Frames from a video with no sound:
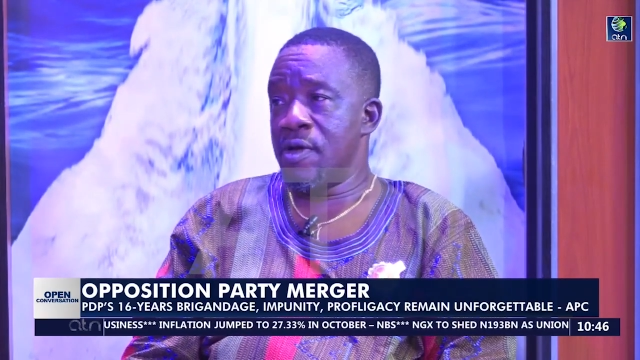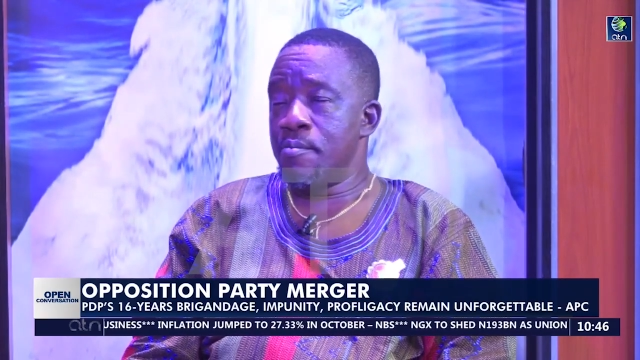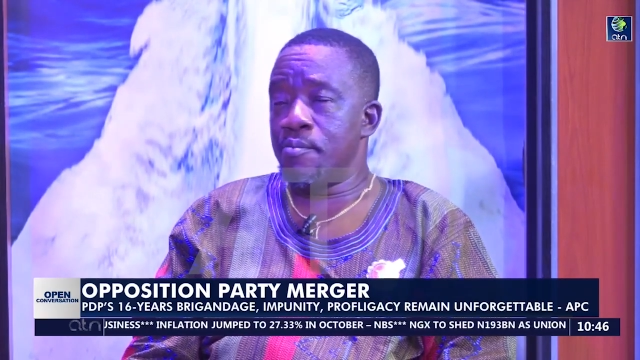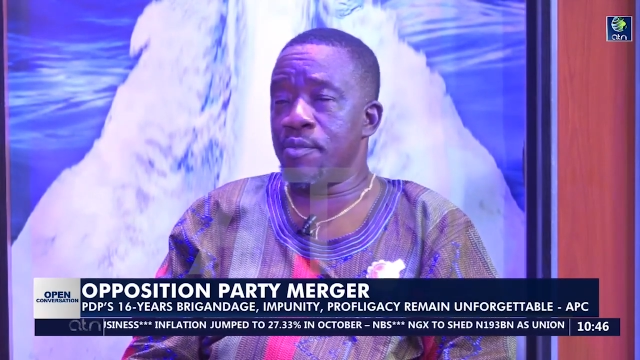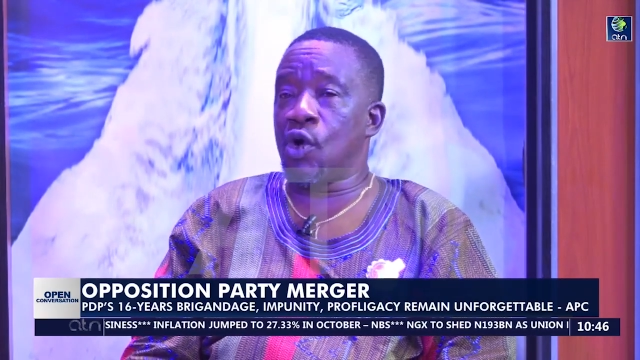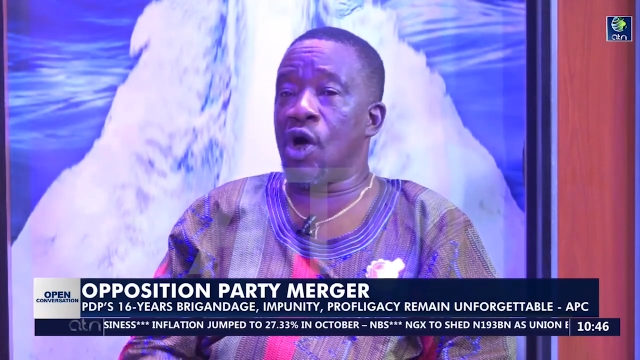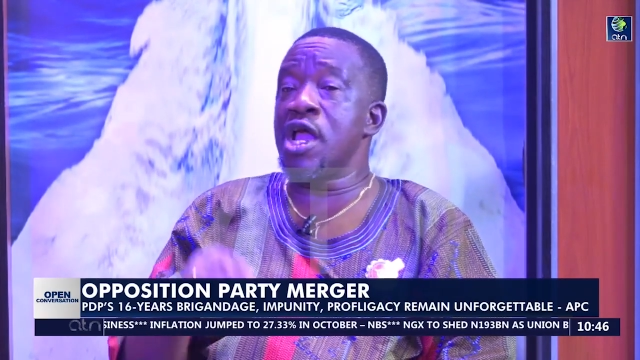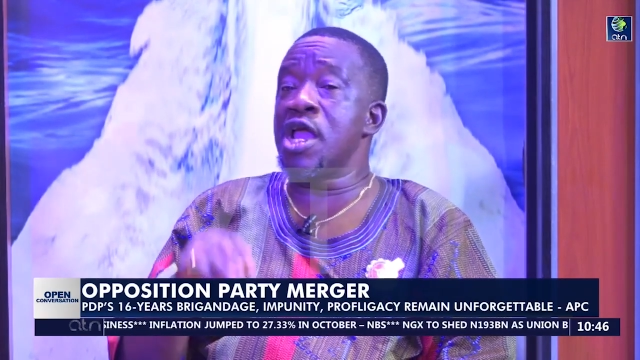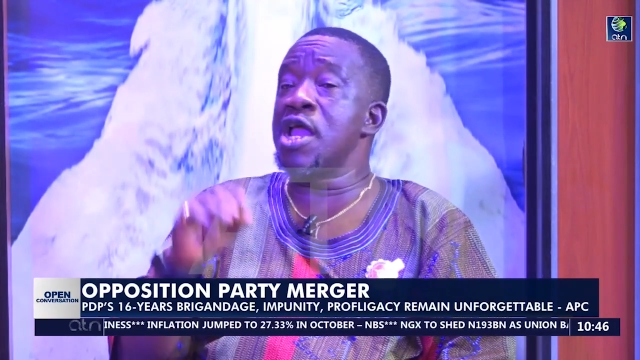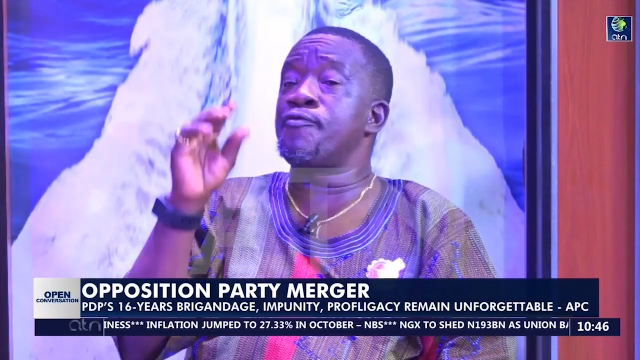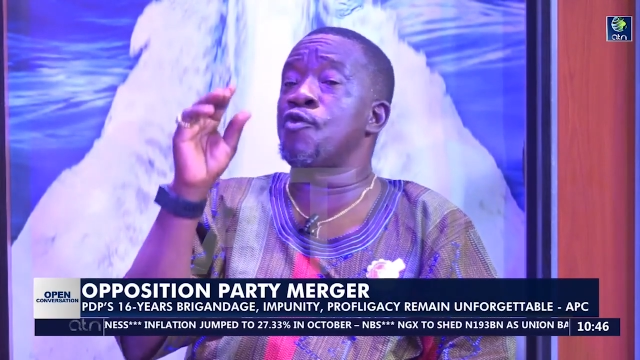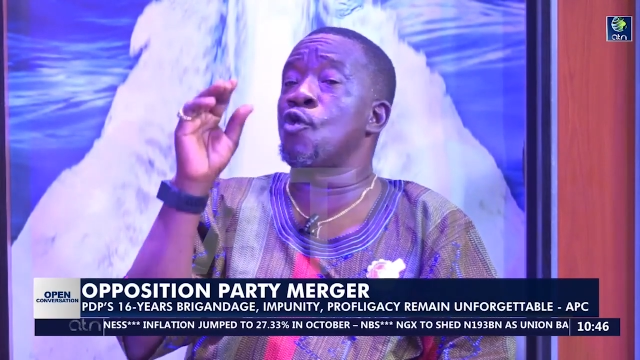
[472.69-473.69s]
Because
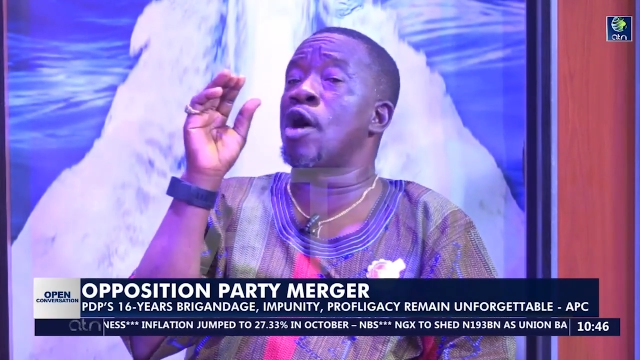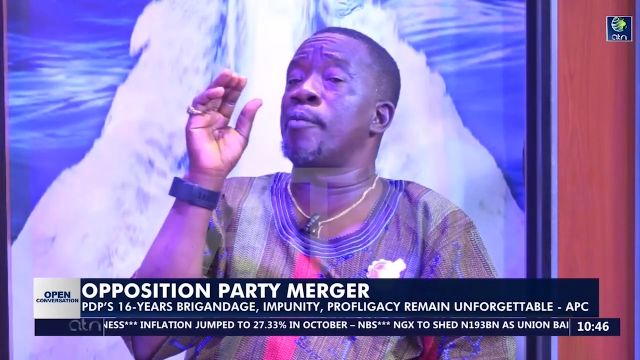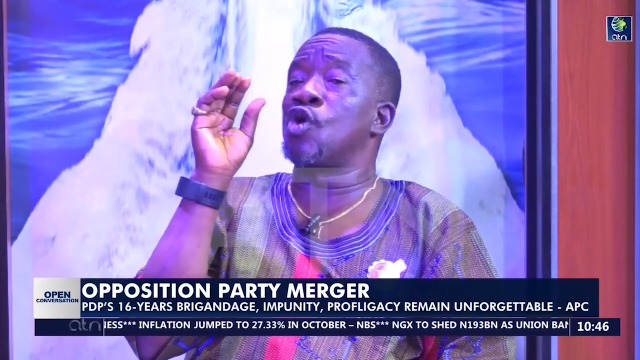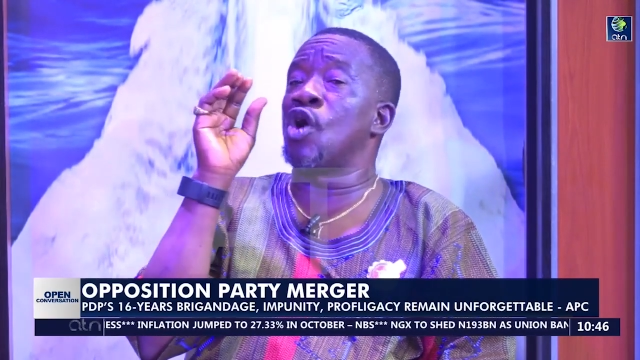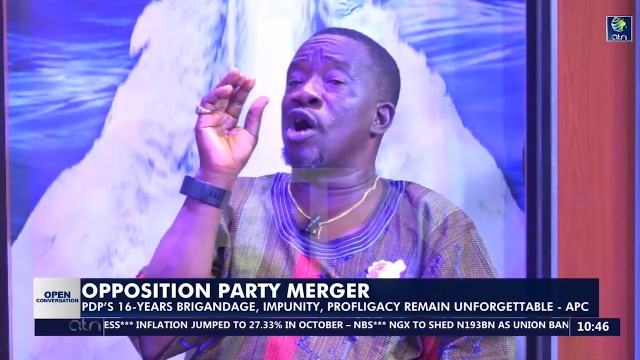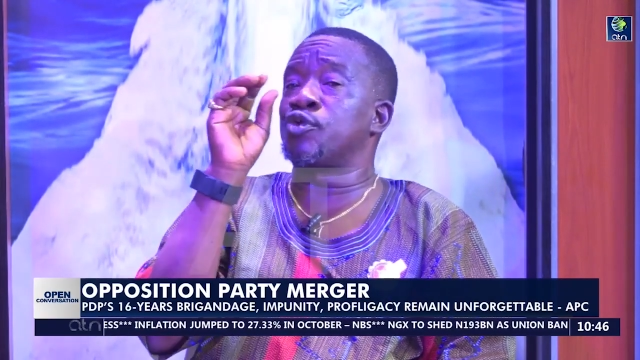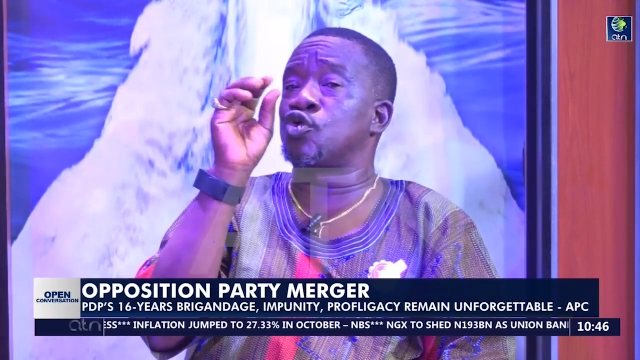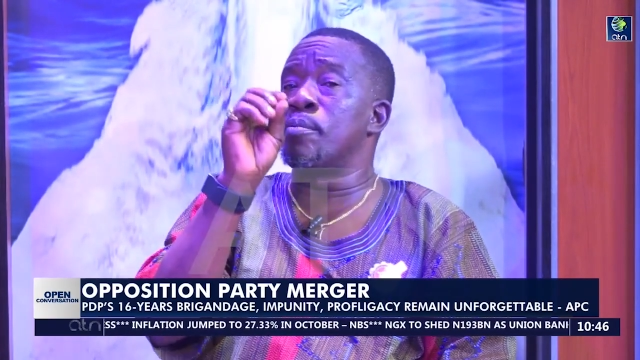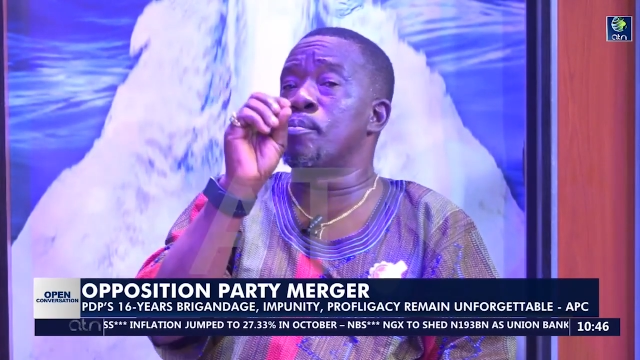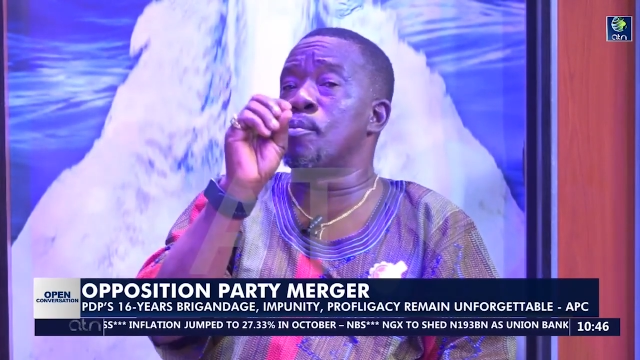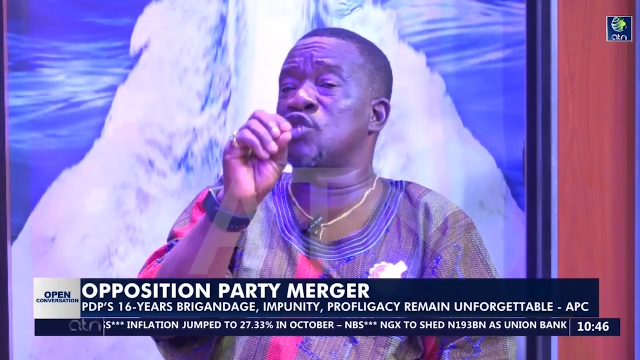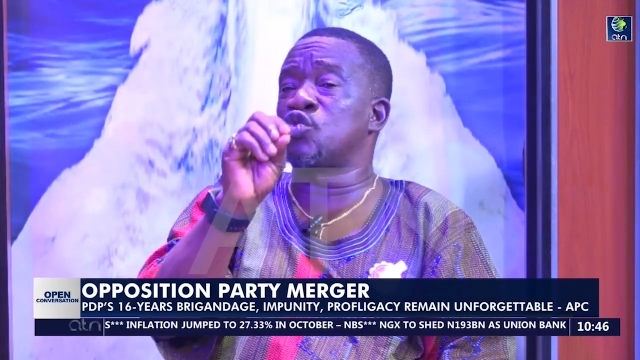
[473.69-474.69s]
if you obnob so
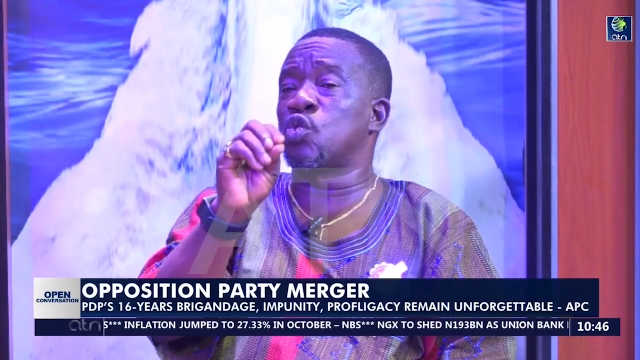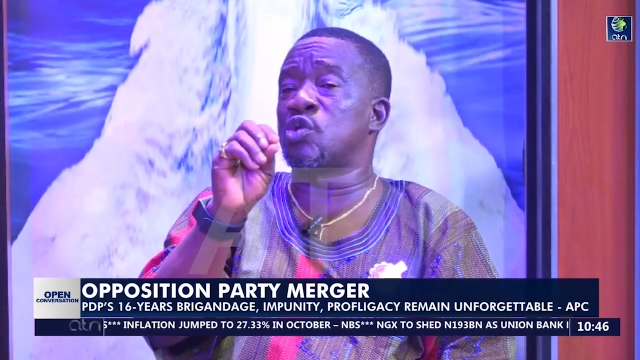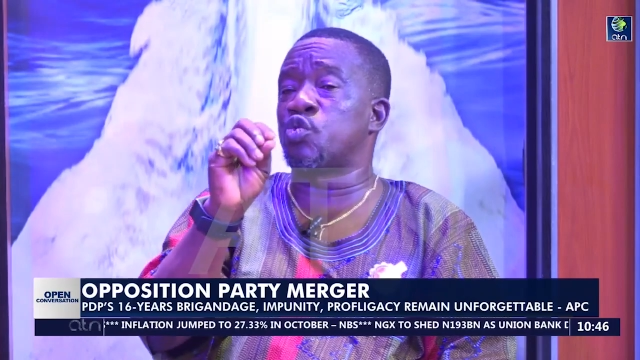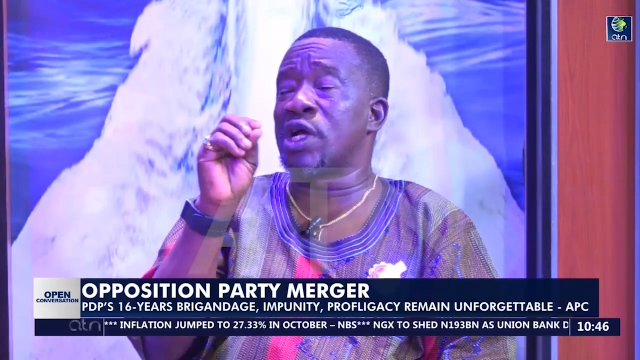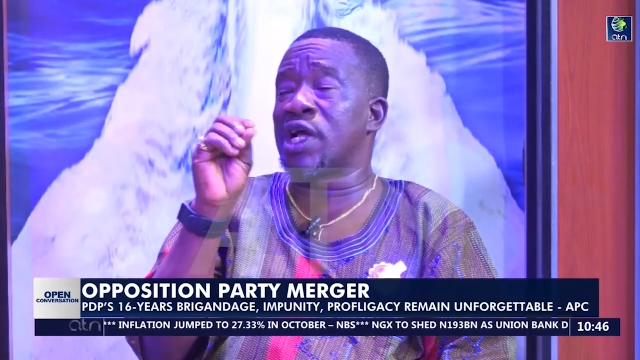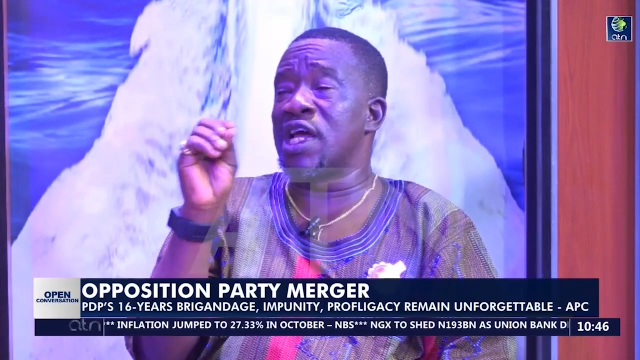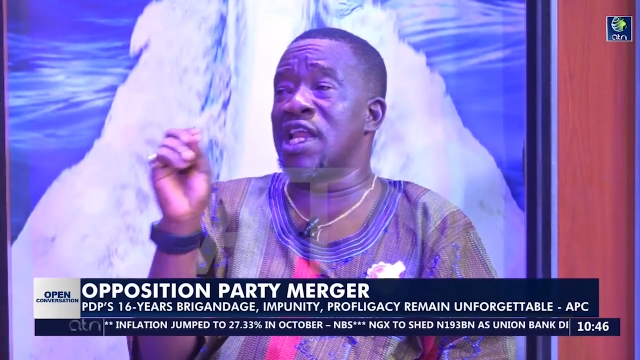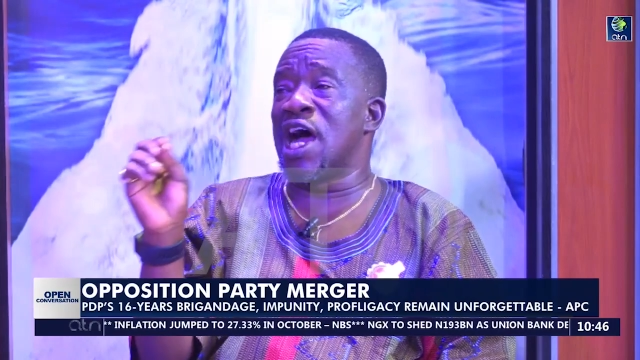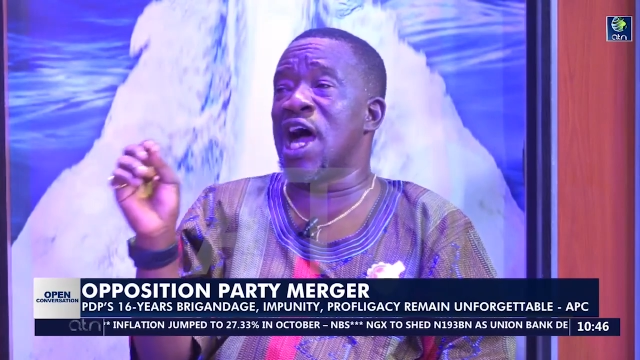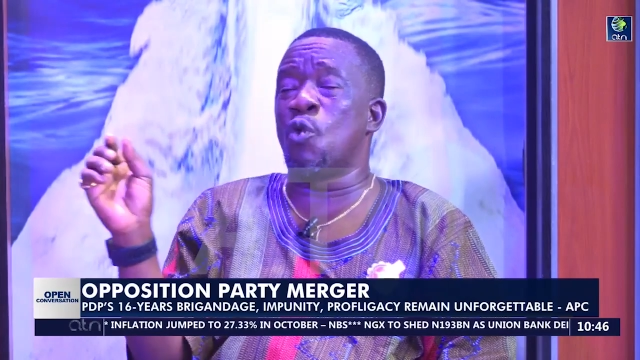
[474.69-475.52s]
much with Wike now,